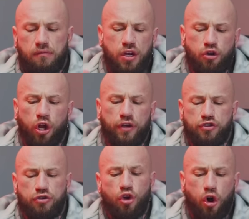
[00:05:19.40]

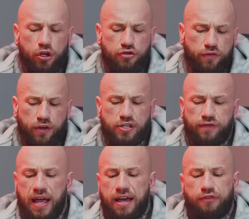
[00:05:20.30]
Nautilus, Nautilus reverse
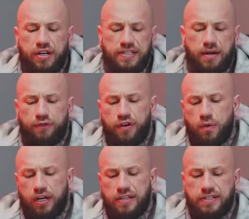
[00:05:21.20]
fly three, set, three
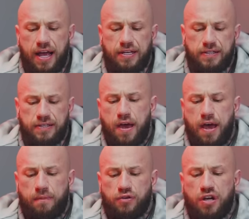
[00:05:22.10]
working sets.
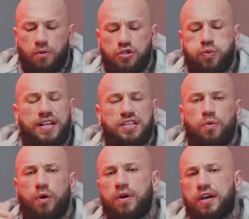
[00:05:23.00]
Um, so
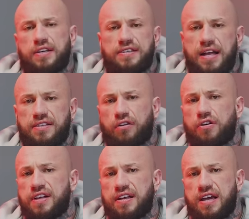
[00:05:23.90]
21 working sets
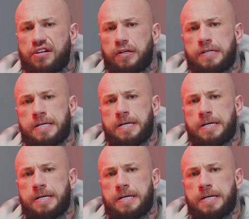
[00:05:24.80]
across that session.